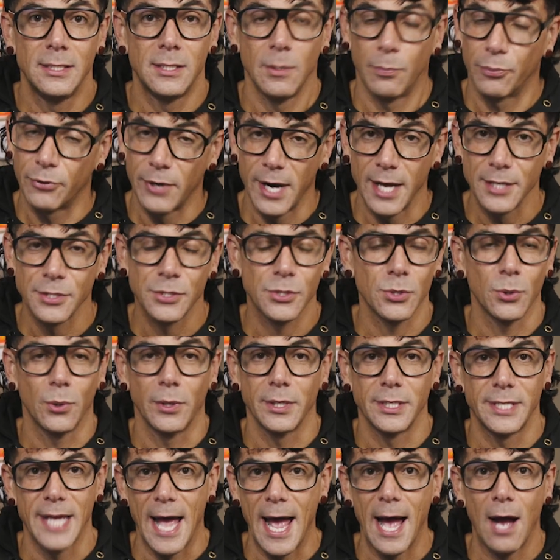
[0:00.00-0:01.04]
depressed
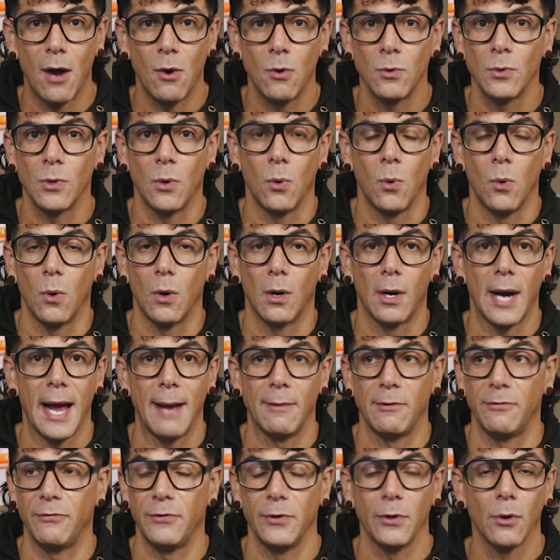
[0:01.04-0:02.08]
or down or
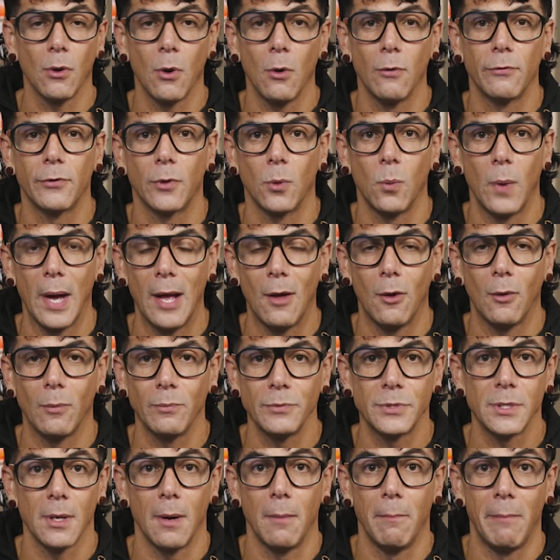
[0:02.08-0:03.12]
I would feel
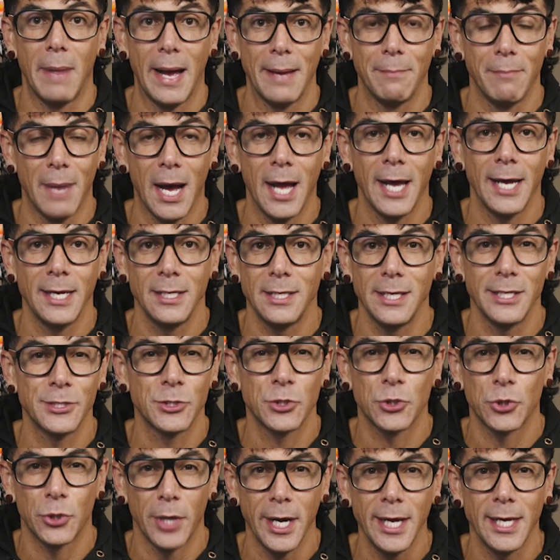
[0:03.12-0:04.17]
overwhelmed, my mind
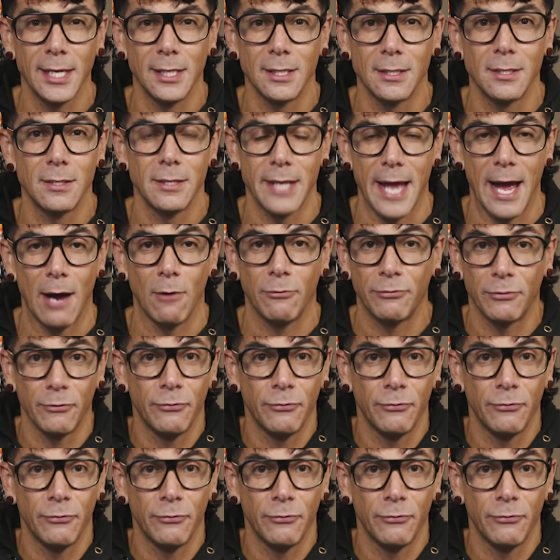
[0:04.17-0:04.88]
is trained now.